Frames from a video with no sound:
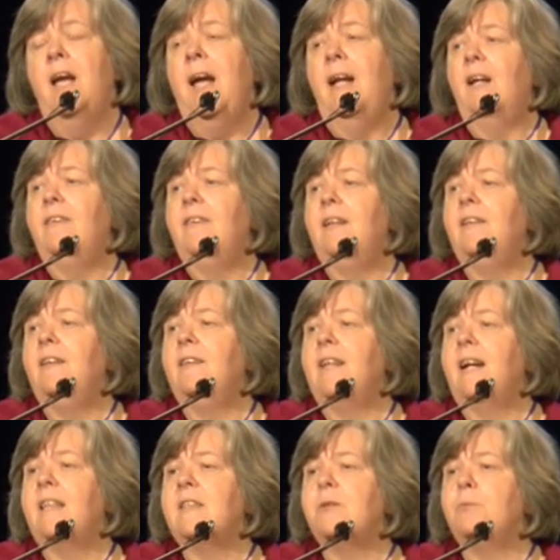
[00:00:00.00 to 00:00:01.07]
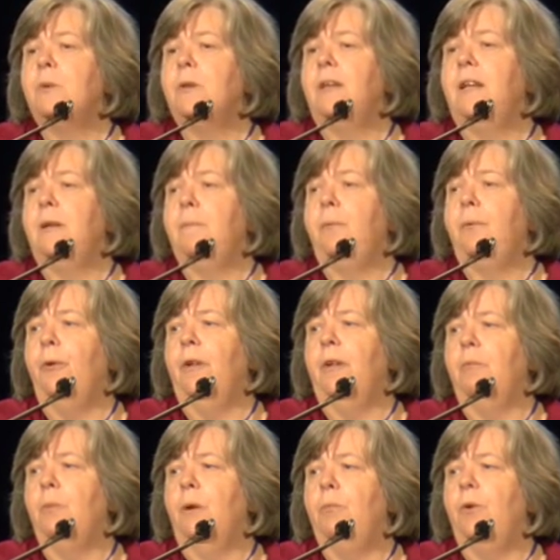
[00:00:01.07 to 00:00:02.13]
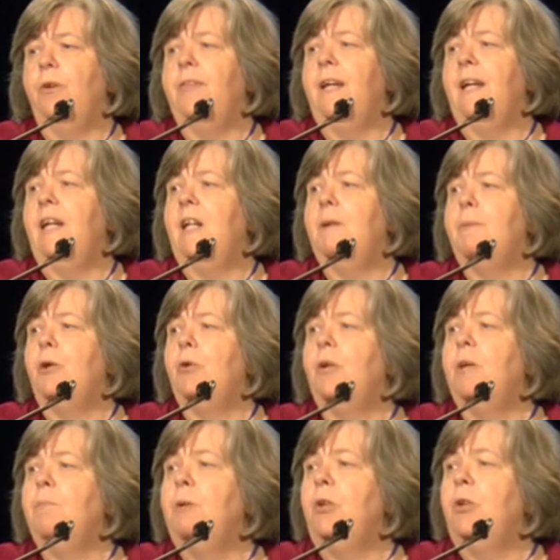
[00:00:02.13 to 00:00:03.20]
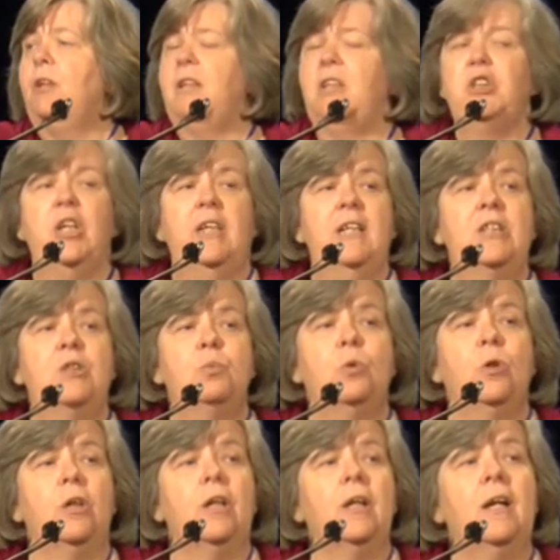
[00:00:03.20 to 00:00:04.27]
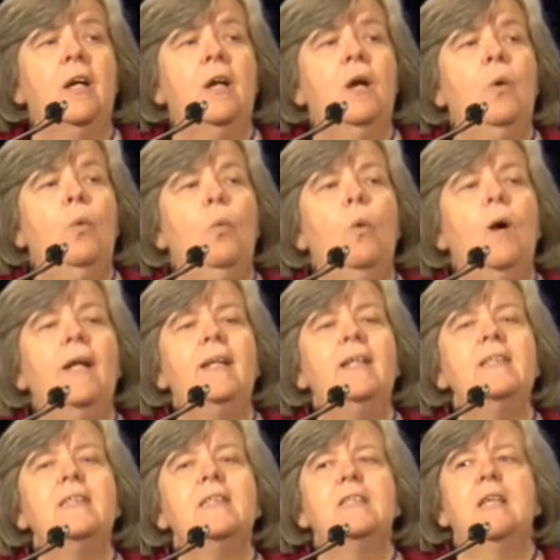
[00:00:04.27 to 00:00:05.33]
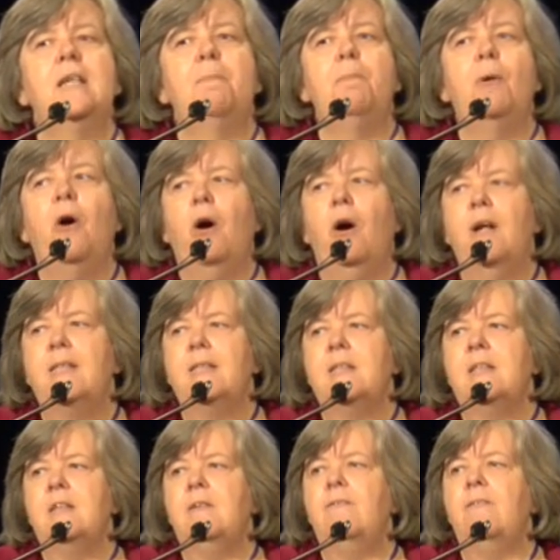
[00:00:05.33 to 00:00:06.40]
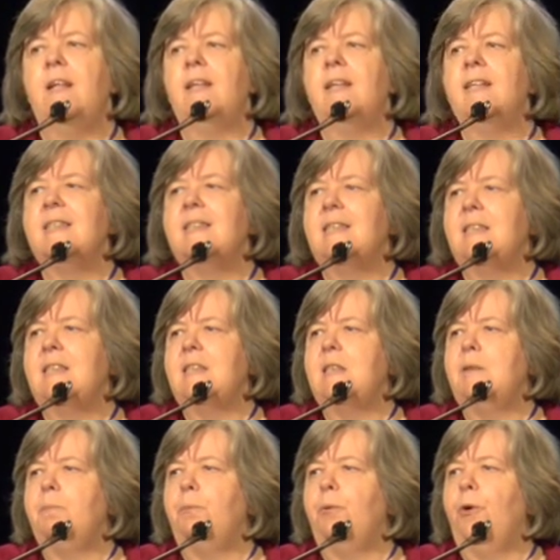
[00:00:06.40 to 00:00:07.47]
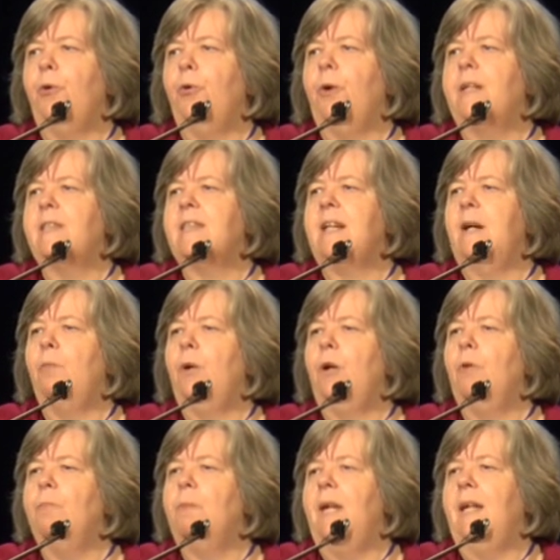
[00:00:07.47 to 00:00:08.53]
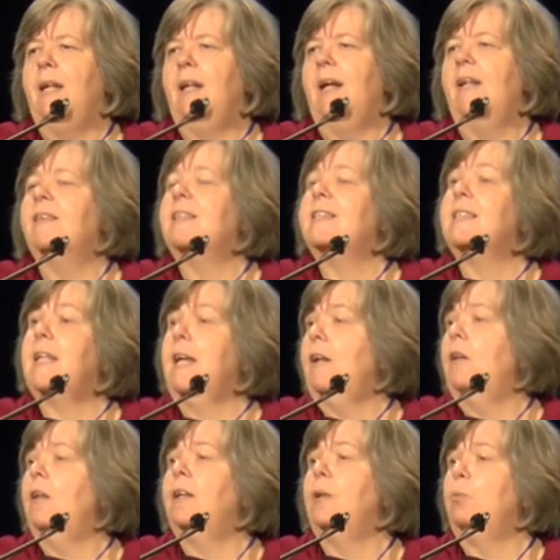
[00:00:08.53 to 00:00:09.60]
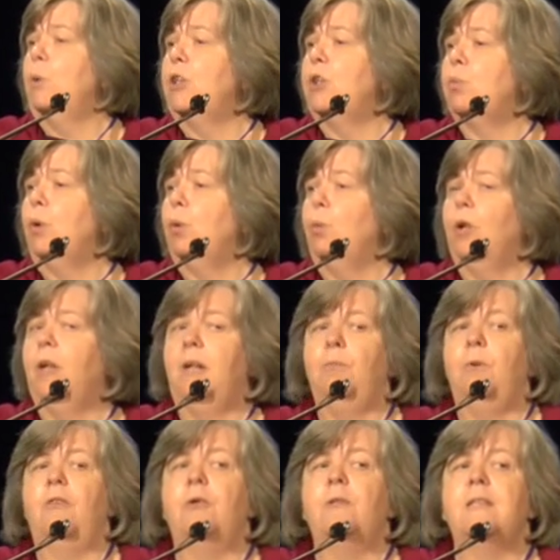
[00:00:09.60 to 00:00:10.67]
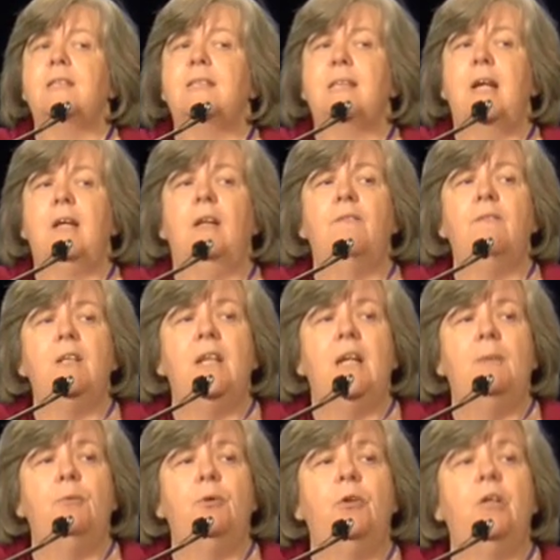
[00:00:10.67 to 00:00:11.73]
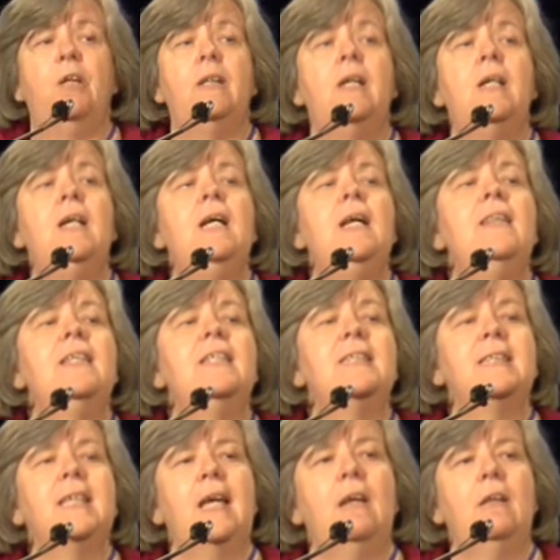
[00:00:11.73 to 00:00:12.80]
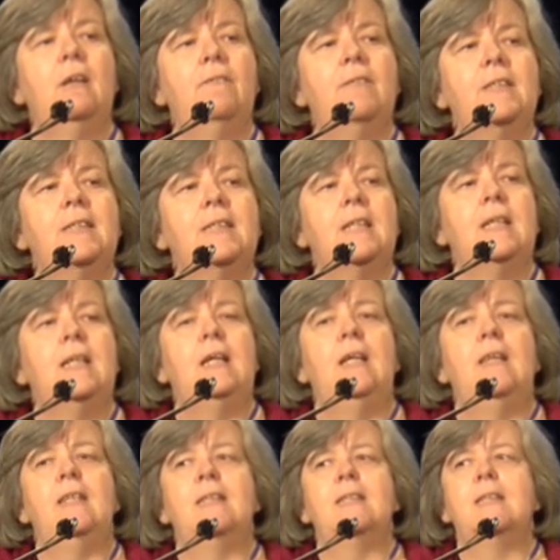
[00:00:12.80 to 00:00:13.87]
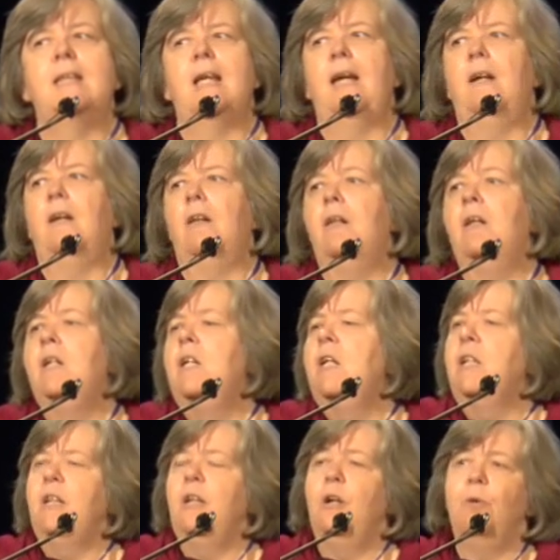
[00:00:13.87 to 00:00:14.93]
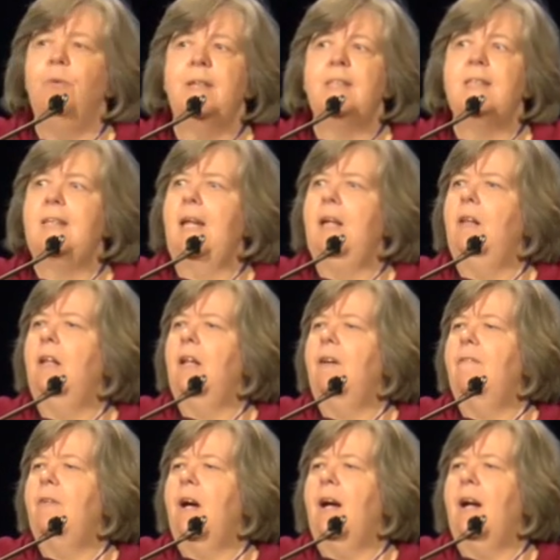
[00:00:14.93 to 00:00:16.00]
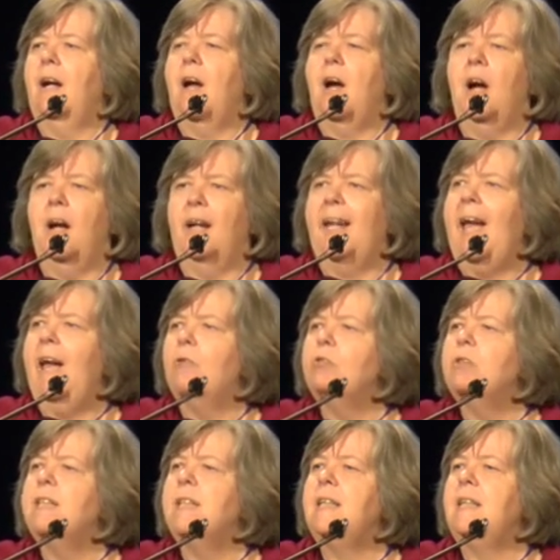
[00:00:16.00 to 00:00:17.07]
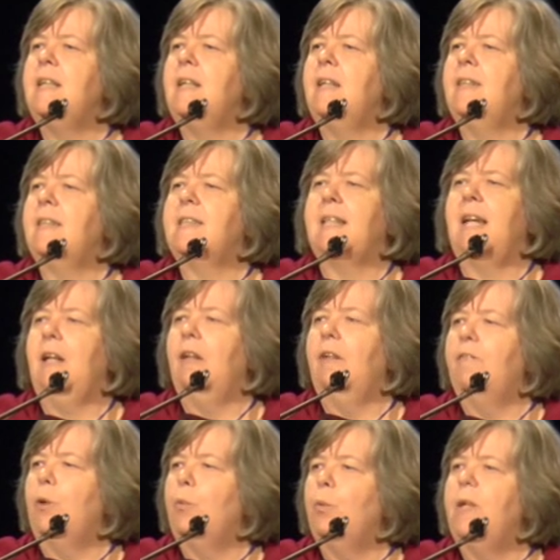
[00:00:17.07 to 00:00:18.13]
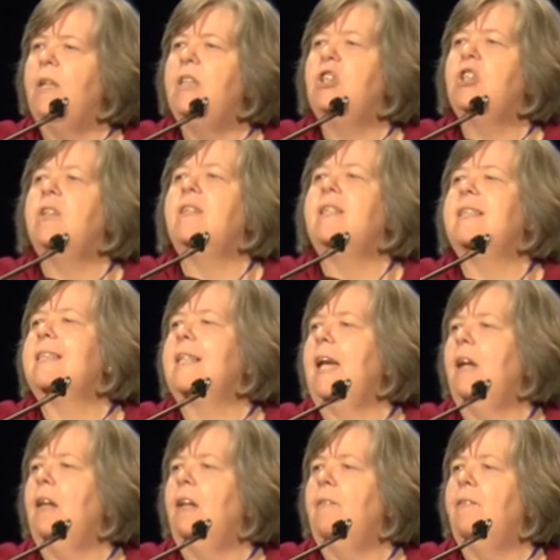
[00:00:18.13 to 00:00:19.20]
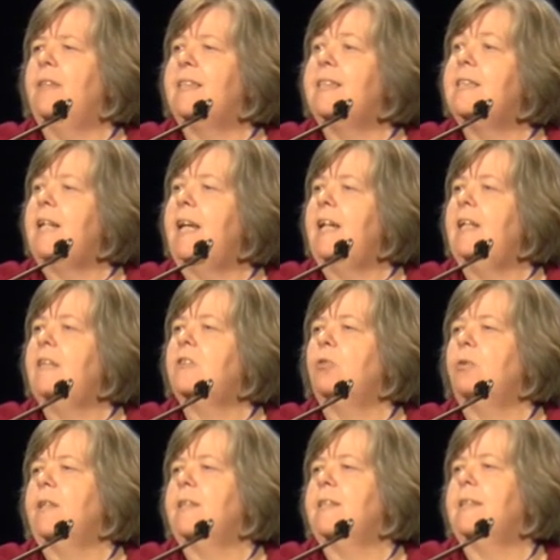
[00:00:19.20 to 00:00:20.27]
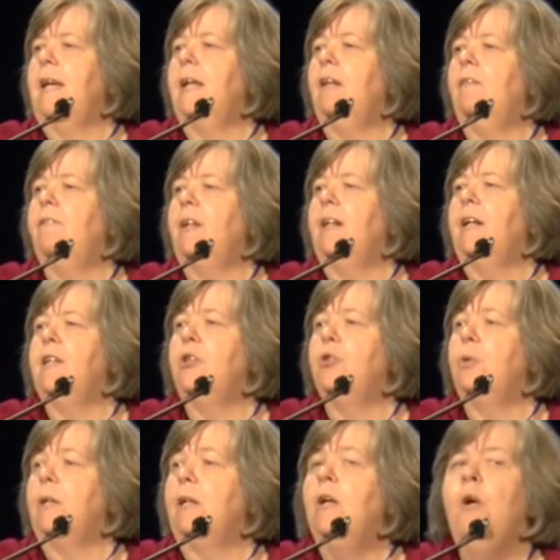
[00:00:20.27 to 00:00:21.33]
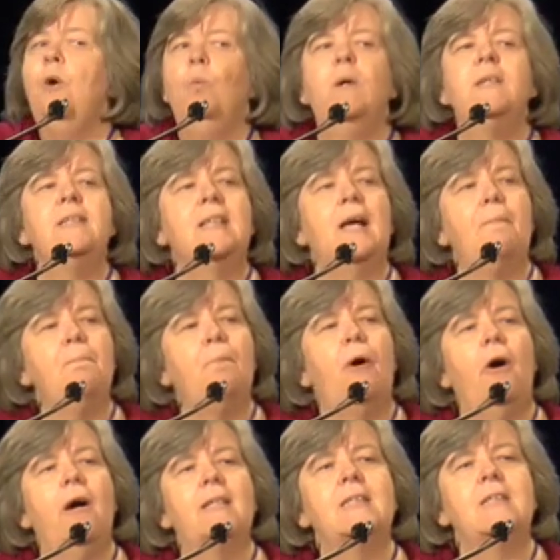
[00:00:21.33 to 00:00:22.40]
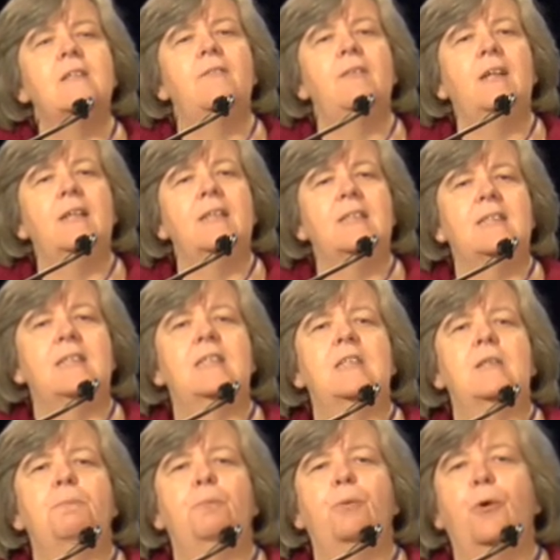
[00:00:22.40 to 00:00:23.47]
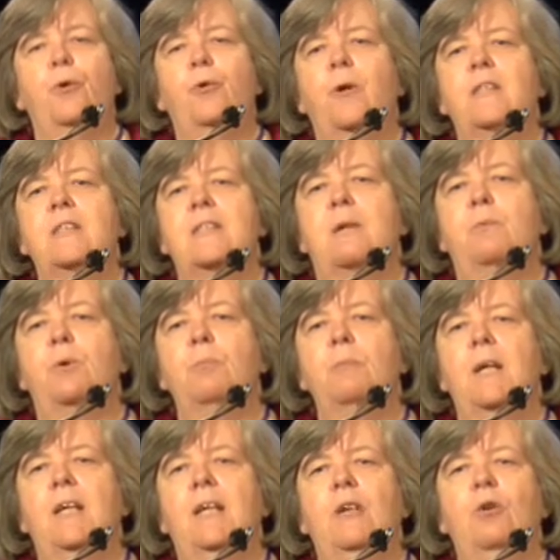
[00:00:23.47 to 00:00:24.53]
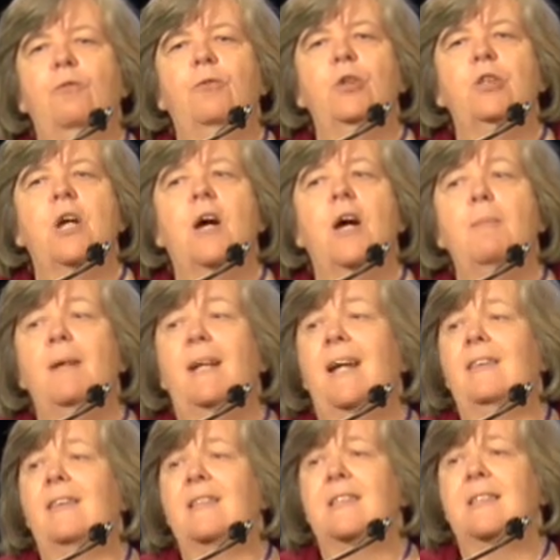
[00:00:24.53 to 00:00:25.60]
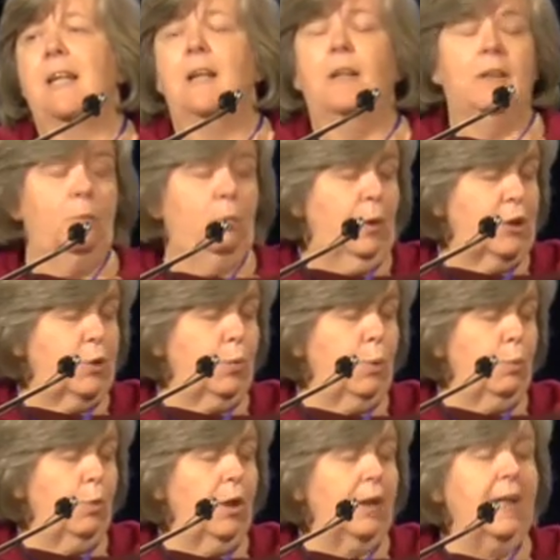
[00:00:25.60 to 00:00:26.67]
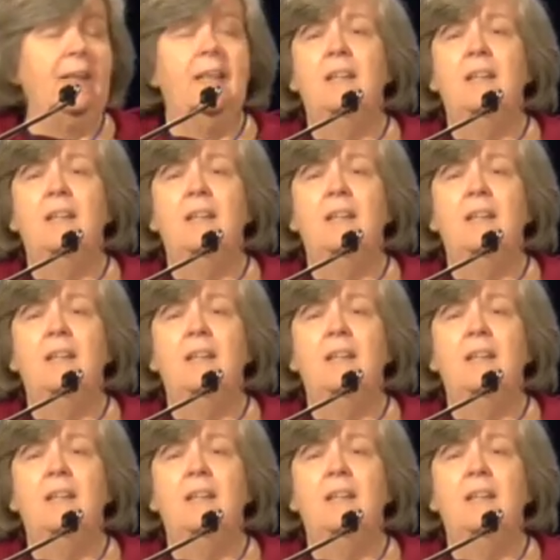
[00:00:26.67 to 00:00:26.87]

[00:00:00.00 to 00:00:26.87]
And I think that that's really important when we're thinking about community change work. What is the positive and consistent progress that we are making at the scale in which we're working, whether it's the scale of a neighborhood, the scale of a city, the scale, the scale of a county, the scale of a region, the scale of a state, or the scale of a country? What's that positive and consistent progress that we're making over time and at the scale in which we're working?